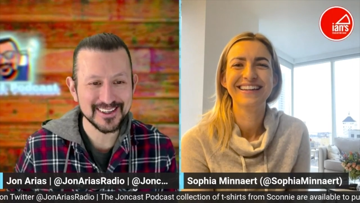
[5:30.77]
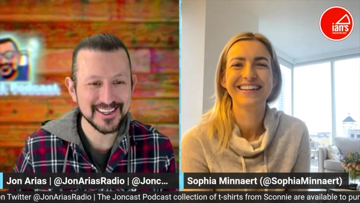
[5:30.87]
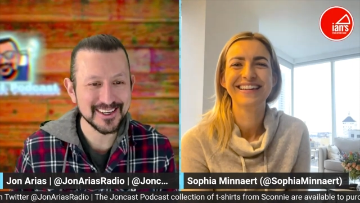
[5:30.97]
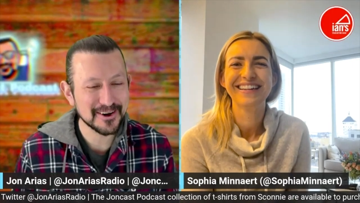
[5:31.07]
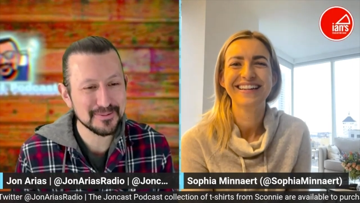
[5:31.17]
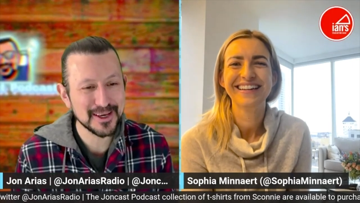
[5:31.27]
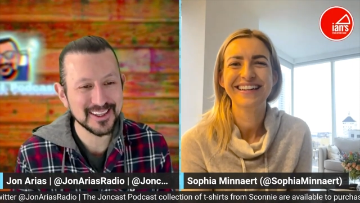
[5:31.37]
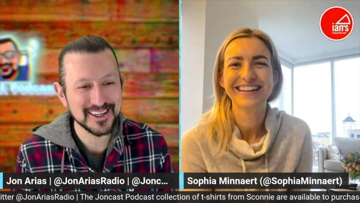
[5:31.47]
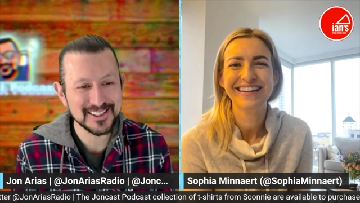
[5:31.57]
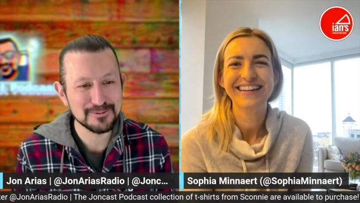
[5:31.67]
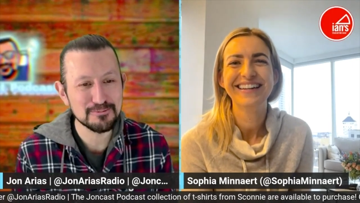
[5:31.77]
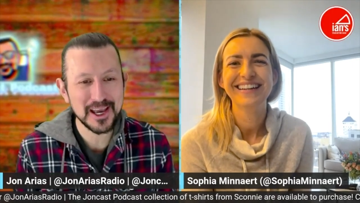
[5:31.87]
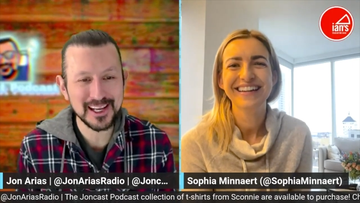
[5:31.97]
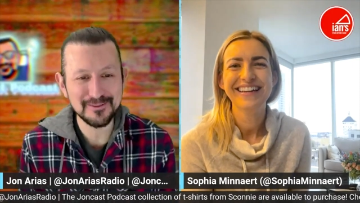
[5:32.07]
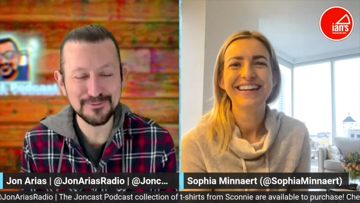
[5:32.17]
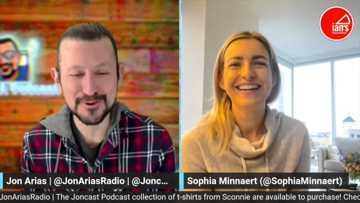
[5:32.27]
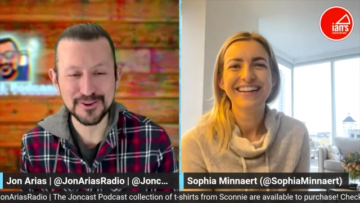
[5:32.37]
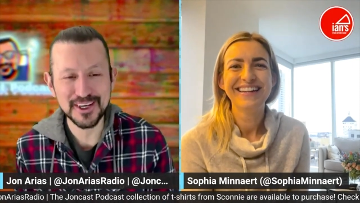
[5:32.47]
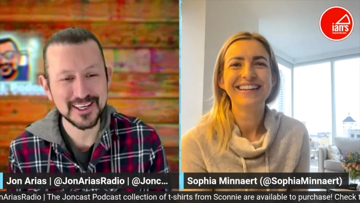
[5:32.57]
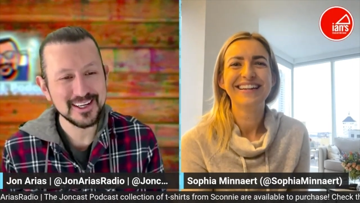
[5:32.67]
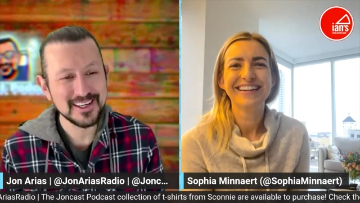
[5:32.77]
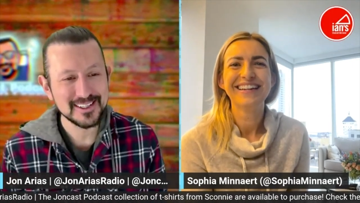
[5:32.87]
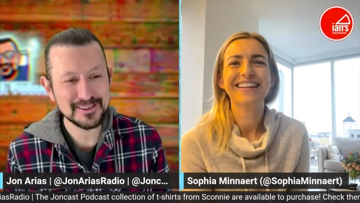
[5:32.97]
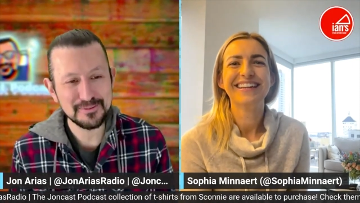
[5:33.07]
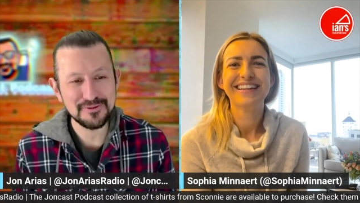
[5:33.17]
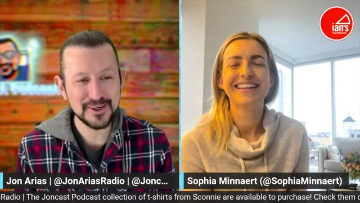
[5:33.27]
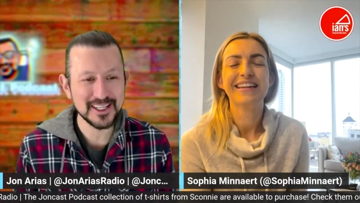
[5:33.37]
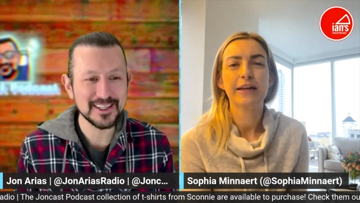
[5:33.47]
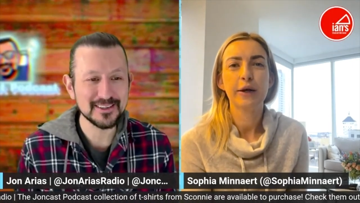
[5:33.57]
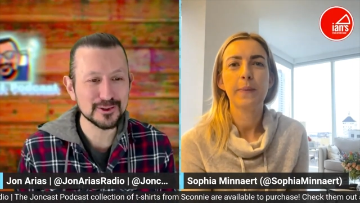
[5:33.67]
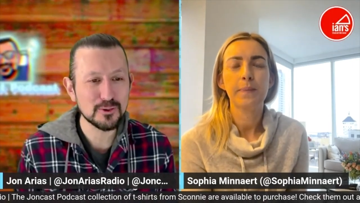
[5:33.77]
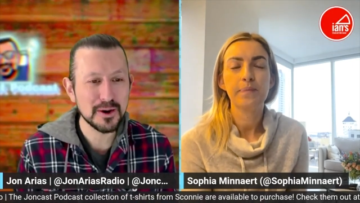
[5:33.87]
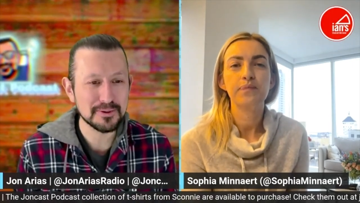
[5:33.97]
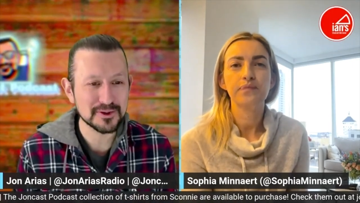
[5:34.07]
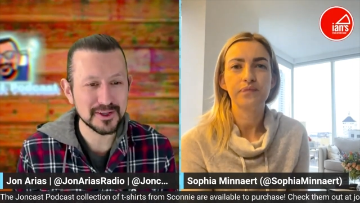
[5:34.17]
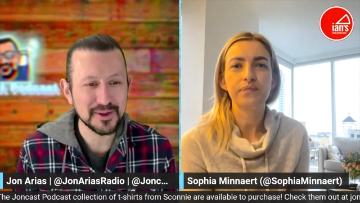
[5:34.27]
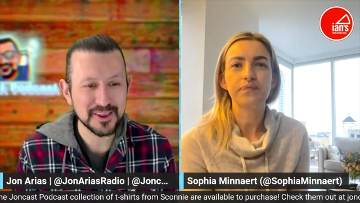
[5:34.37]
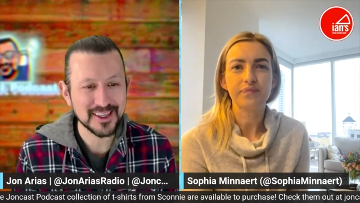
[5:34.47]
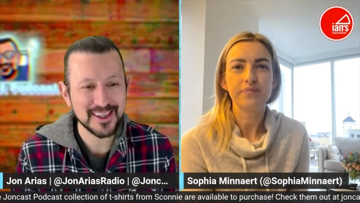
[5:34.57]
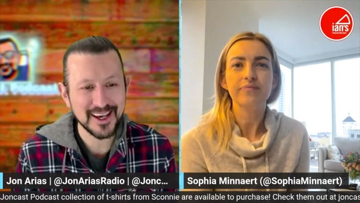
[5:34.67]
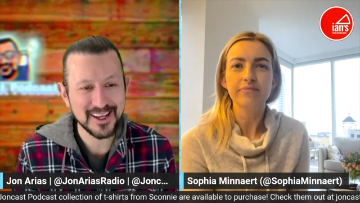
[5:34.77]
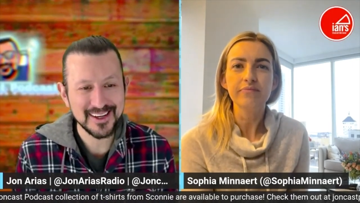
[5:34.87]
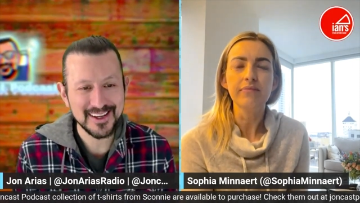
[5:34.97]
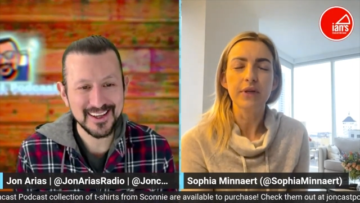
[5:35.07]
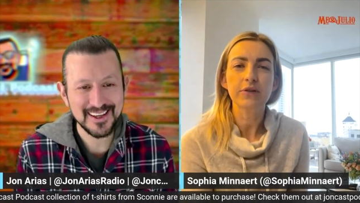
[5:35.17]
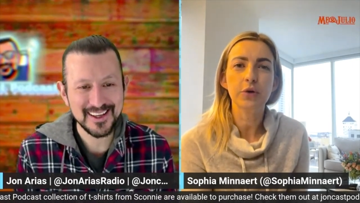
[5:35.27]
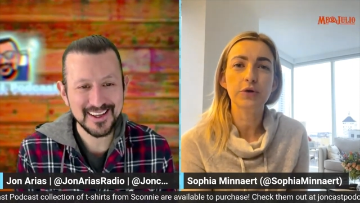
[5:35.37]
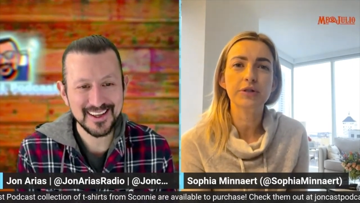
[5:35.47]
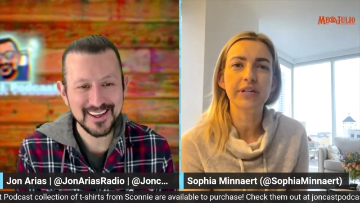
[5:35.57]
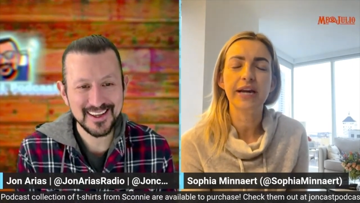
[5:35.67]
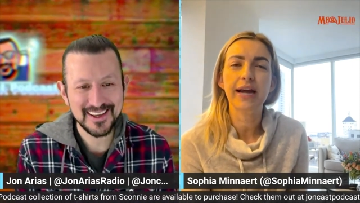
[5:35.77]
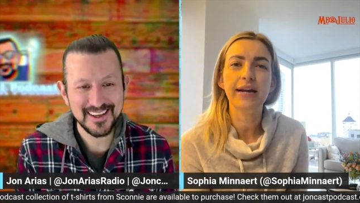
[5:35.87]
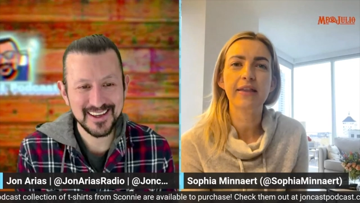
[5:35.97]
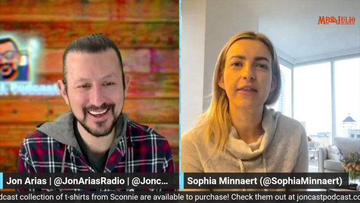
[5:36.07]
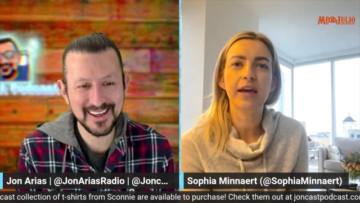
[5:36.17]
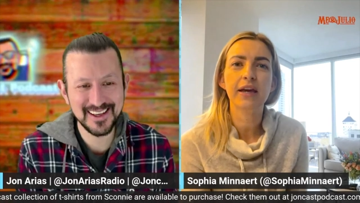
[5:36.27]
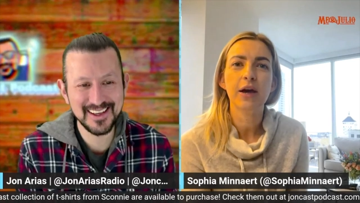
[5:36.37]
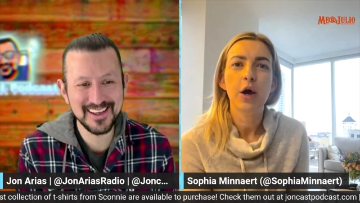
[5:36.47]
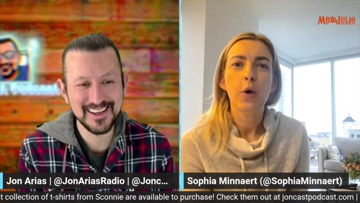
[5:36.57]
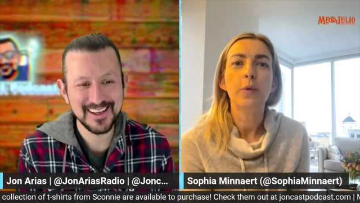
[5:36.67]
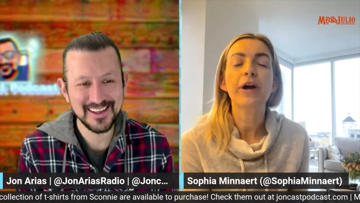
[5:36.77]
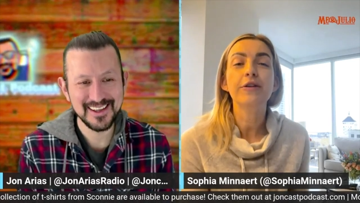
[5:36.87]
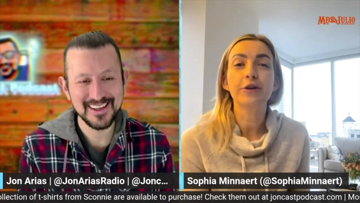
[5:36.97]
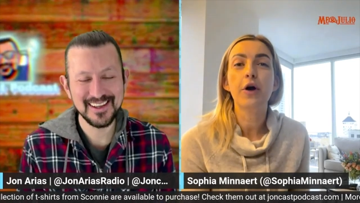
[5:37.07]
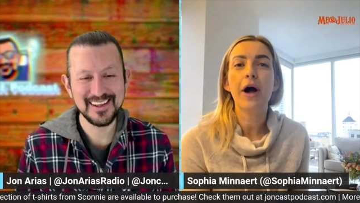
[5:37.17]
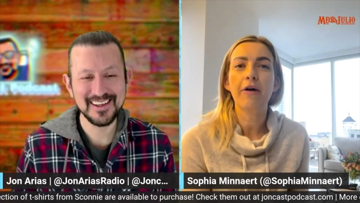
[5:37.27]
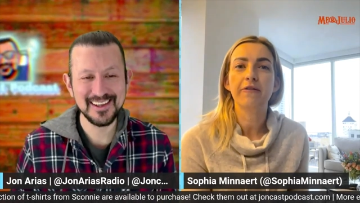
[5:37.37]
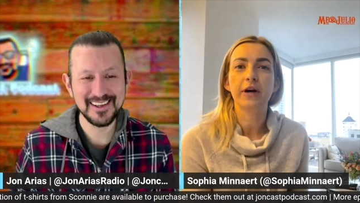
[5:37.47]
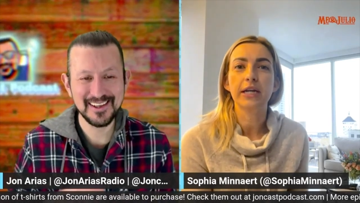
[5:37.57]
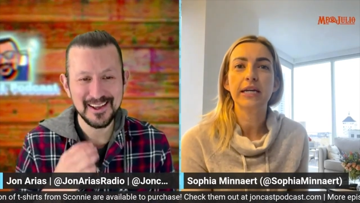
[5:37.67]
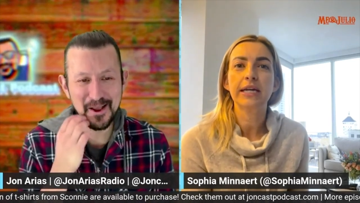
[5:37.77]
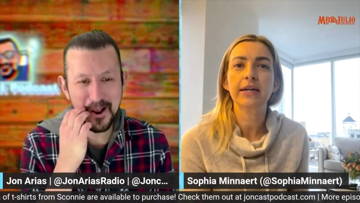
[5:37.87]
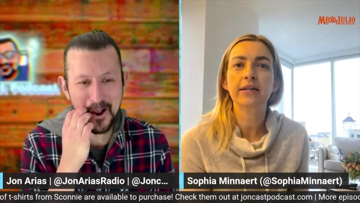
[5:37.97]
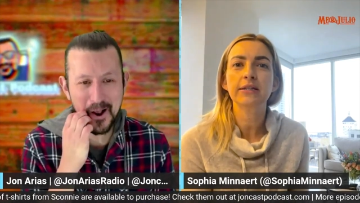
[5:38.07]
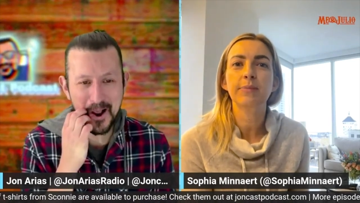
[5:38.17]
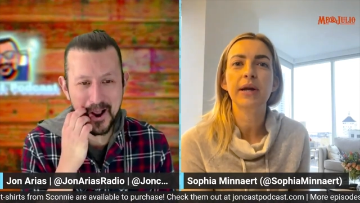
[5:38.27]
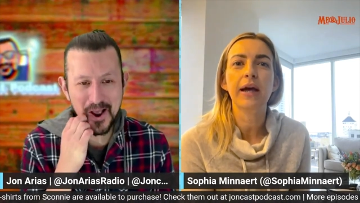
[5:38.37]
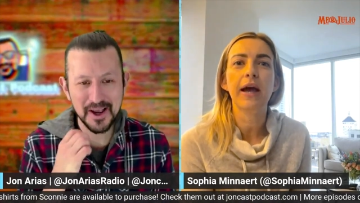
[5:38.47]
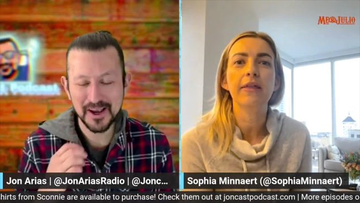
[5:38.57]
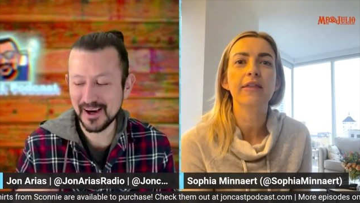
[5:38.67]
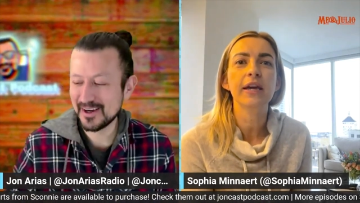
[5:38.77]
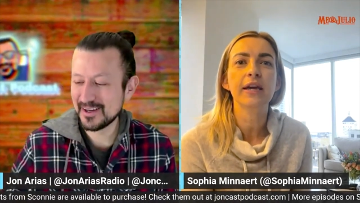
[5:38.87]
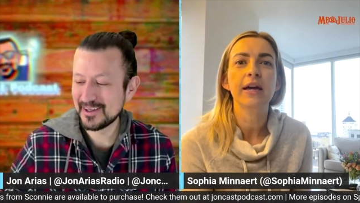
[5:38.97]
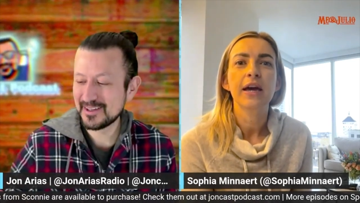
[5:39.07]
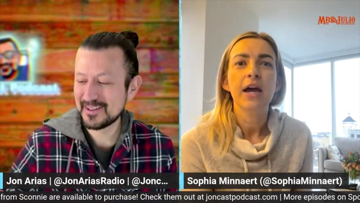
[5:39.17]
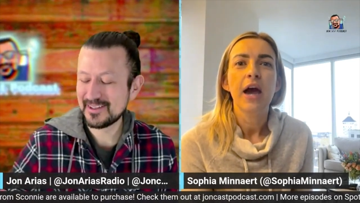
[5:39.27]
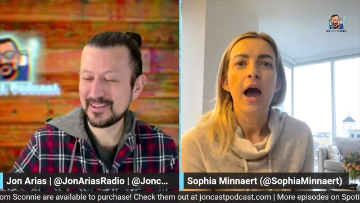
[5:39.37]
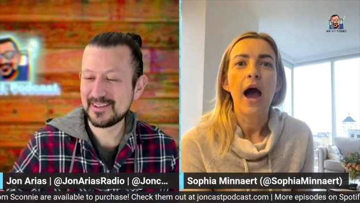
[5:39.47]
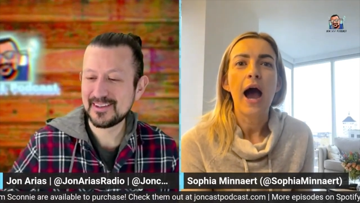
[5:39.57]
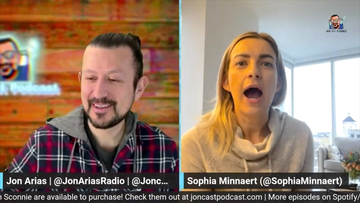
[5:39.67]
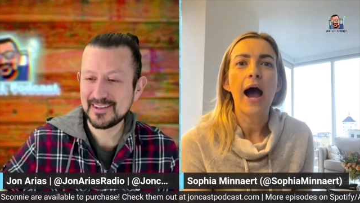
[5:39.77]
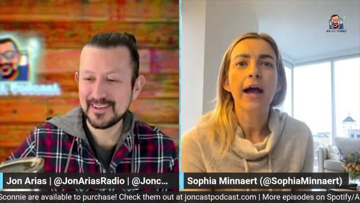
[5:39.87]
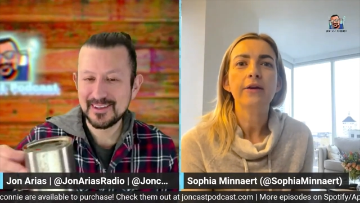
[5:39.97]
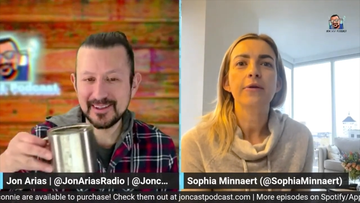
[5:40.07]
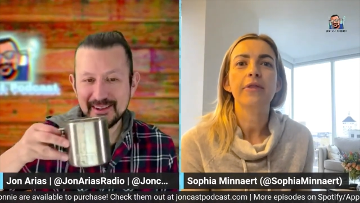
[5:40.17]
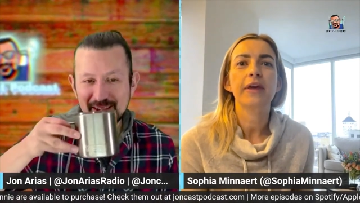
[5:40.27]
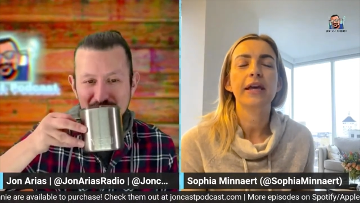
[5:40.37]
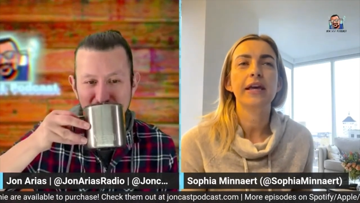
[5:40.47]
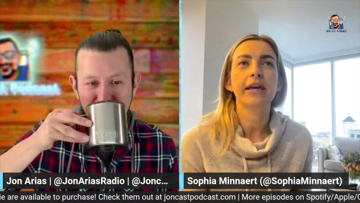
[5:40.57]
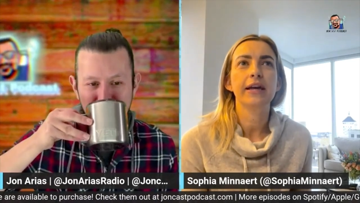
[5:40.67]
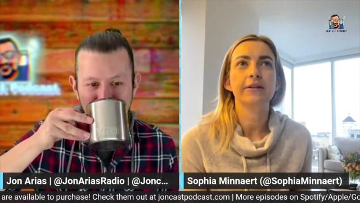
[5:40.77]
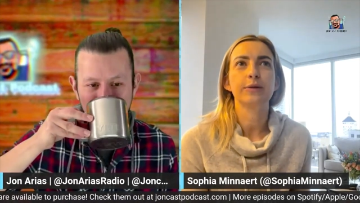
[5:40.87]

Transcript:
Speaker 1: You know what I mean? Like just waiting for like some funny little quip or something like that.
Speaker 2: Totally. And I think we all know how funny he is, but I, yeah. I think I don't think he gets